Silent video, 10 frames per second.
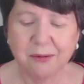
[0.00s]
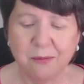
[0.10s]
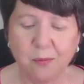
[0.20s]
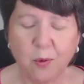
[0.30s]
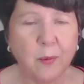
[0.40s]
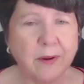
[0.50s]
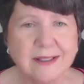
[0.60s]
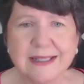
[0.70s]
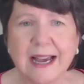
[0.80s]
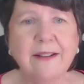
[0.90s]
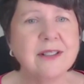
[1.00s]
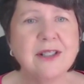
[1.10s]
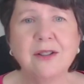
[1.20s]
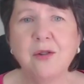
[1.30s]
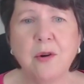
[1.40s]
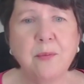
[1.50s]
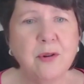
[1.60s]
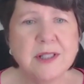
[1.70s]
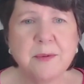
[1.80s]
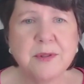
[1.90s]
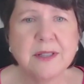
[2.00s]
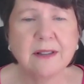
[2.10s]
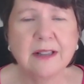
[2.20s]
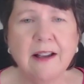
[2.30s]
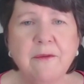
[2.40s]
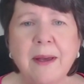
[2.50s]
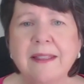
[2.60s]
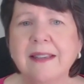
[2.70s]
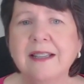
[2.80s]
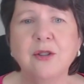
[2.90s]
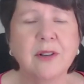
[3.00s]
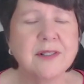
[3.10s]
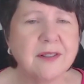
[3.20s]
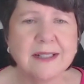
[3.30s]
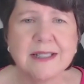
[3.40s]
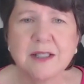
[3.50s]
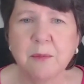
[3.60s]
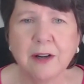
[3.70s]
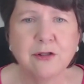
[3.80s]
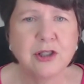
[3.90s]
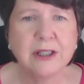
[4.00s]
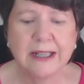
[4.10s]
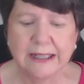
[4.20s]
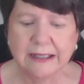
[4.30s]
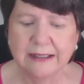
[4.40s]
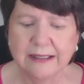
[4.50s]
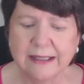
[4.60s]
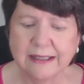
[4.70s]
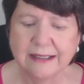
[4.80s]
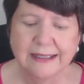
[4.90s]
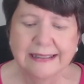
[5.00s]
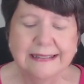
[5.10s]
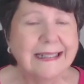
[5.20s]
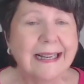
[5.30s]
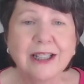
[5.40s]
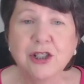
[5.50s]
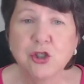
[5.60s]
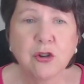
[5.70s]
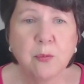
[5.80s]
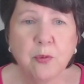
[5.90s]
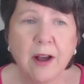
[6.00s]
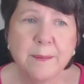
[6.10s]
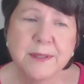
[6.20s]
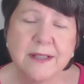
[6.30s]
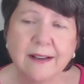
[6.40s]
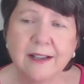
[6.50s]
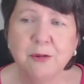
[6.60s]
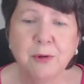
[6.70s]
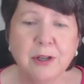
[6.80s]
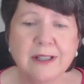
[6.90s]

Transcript: where we're going to dive into the core principles of the love method. You'll also get some energy healing, daily journal prompts, and community